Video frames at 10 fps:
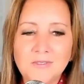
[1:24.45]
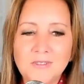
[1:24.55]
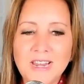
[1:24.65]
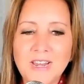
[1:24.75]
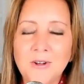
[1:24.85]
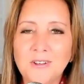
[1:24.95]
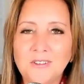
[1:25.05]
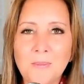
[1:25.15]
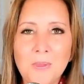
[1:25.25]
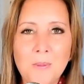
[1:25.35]
taken her to
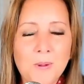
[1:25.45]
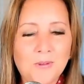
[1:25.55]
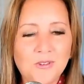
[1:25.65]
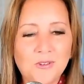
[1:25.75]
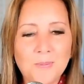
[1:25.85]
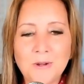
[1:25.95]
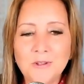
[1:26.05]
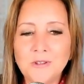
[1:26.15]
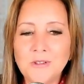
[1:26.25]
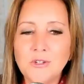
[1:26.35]
some of the most
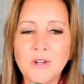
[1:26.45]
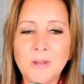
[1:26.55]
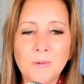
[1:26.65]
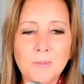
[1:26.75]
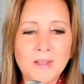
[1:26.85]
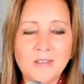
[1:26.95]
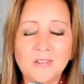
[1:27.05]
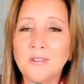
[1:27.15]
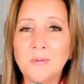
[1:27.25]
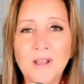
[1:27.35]
spiritually troubled
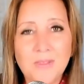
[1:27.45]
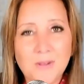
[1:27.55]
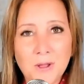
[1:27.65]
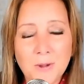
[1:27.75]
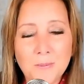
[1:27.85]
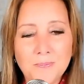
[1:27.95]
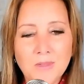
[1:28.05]
places around the globe.